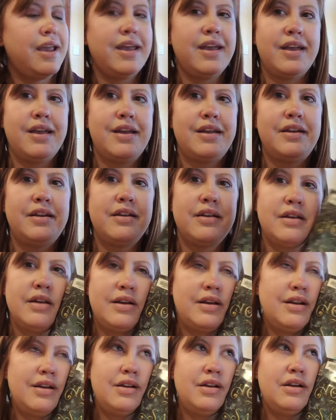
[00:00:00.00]
And
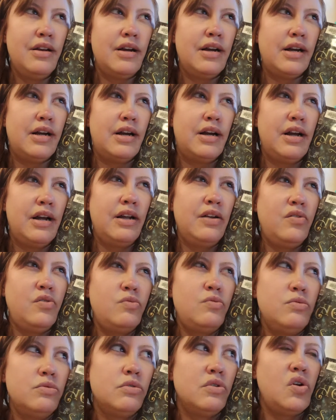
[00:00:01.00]
I
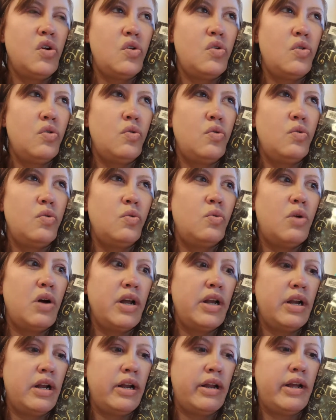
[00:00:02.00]
don't know
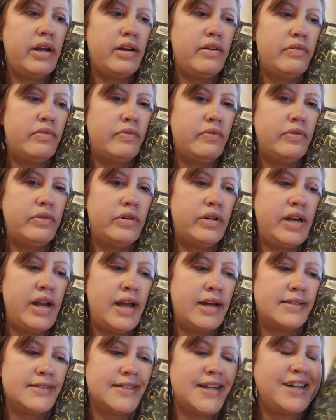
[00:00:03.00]
what I have
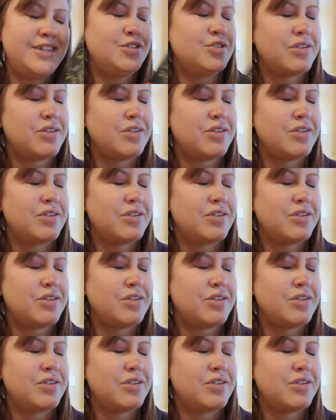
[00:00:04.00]
next.